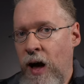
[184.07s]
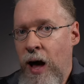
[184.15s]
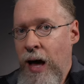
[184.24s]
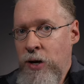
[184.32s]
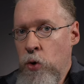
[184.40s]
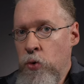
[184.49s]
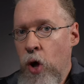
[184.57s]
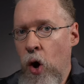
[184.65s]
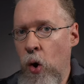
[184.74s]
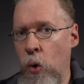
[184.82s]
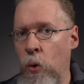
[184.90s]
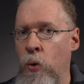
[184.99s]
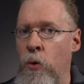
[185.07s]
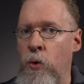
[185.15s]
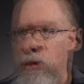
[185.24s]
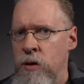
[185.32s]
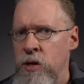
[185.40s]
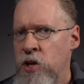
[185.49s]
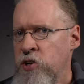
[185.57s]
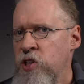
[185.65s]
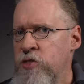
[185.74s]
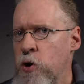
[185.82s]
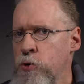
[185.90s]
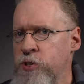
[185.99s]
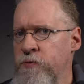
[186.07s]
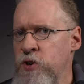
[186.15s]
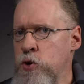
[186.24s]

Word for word: I don't know. You know, to those of